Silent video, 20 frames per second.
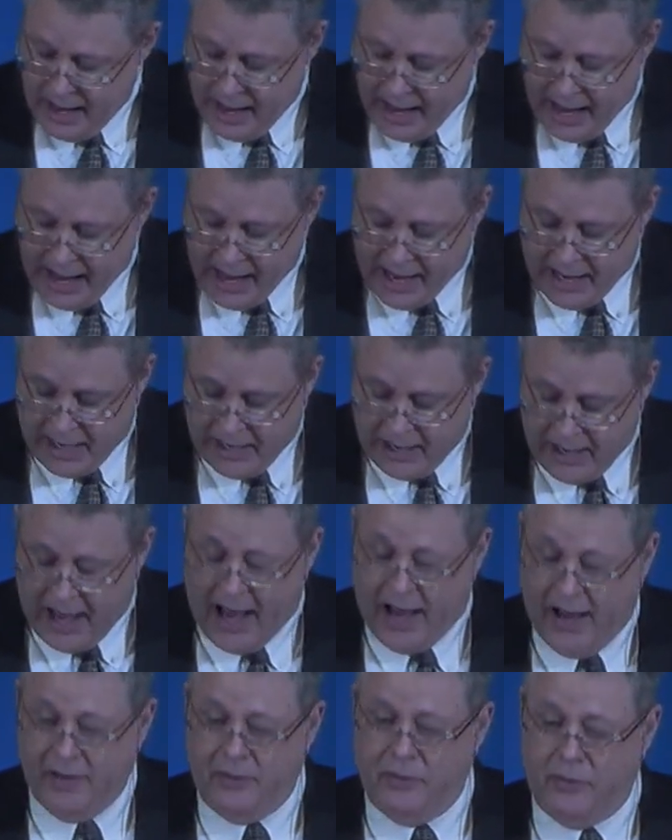And
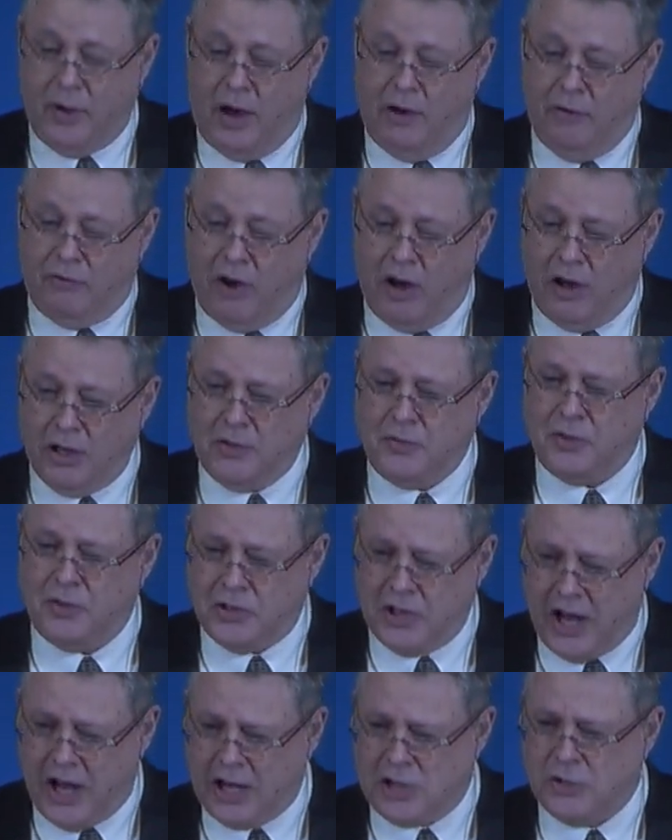of all of the
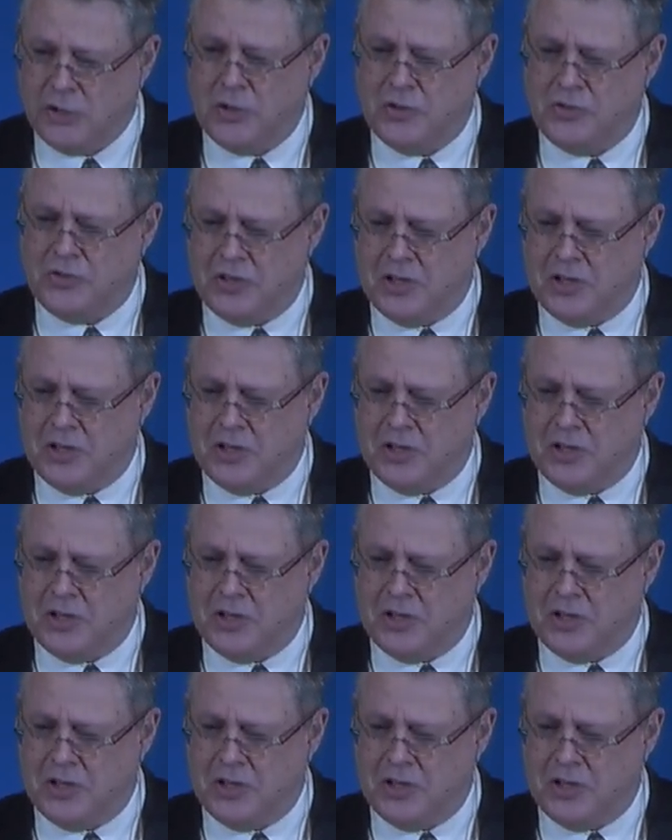doctrines